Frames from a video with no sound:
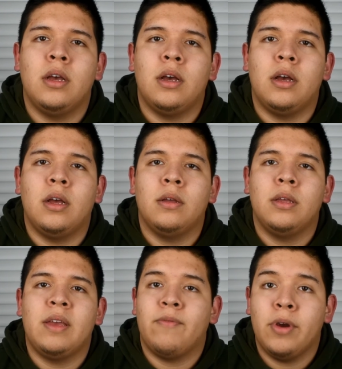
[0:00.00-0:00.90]

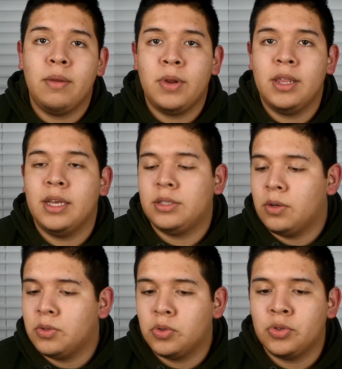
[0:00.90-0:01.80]
And for anybody that's
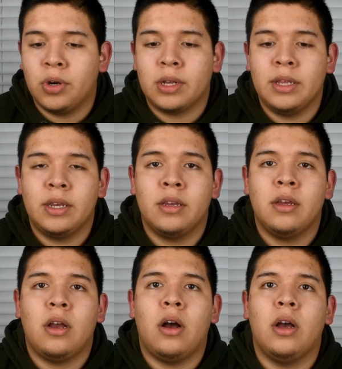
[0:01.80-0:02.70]
also struggling
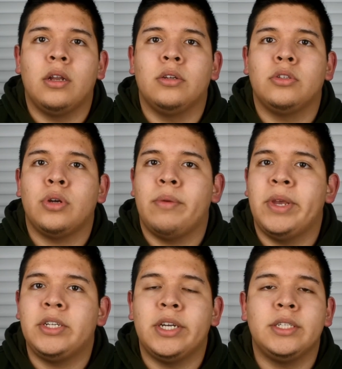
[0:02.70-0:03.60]
on trying to
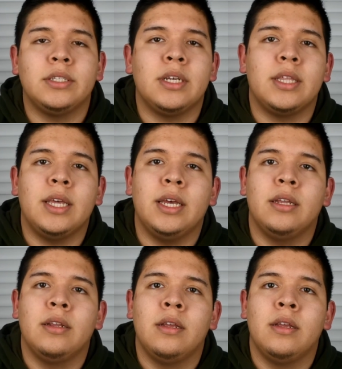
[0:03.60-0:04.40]
make changes like that,